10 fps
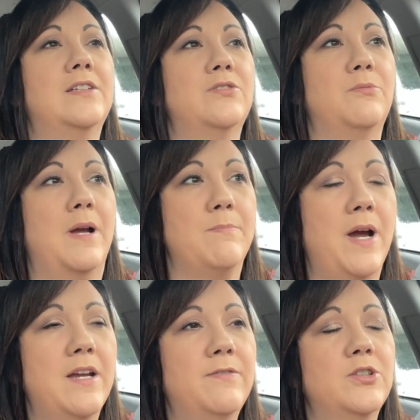So my
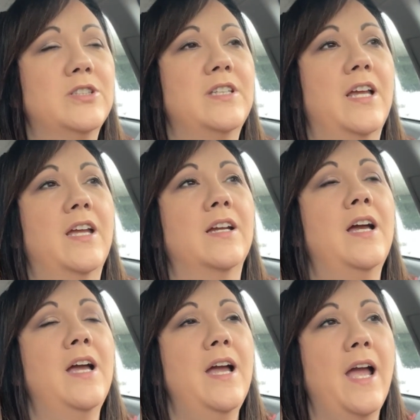bike first thing
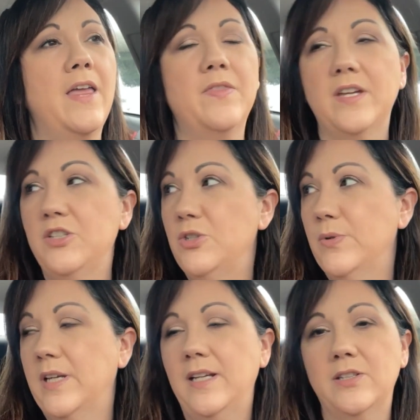and then
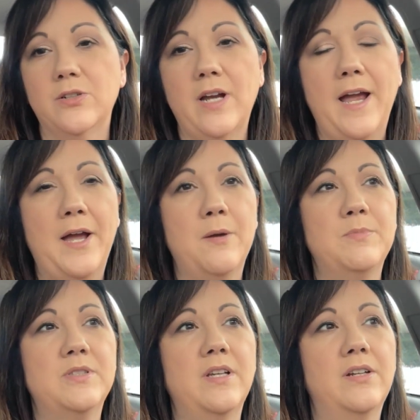doing either
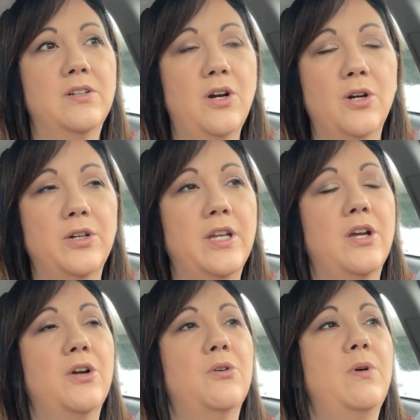abs,
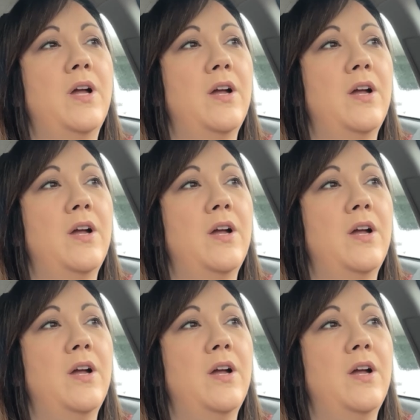cardio,